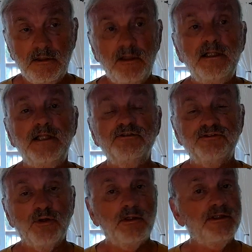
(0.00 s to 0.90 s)

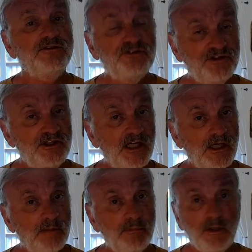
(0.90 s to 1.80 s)
Installing G
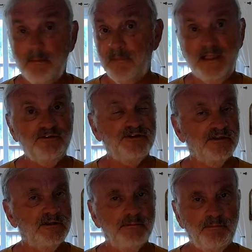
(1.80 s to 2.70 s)
Hub makes it
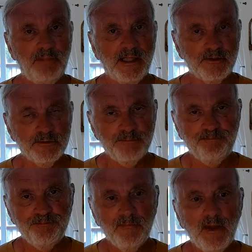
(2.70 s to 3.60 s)
better.
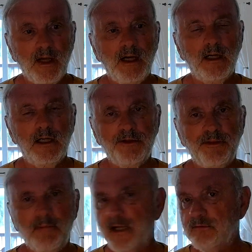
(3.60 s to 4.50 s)

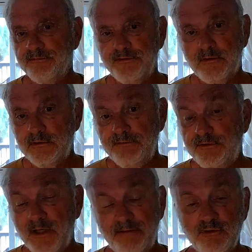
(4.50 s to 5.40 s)
The microphone, if
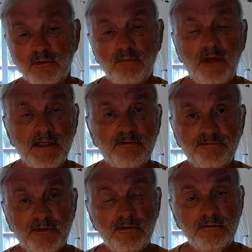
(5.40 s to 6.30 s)
you have your own
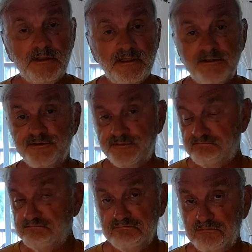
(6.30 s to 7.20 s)
microphone, it's
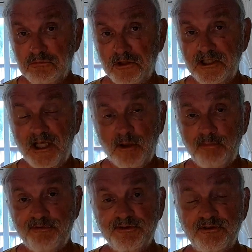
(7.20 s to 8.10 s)
really
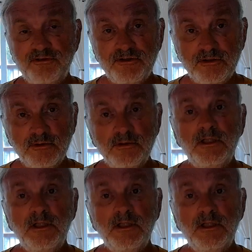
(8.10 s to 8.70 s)
helpful to do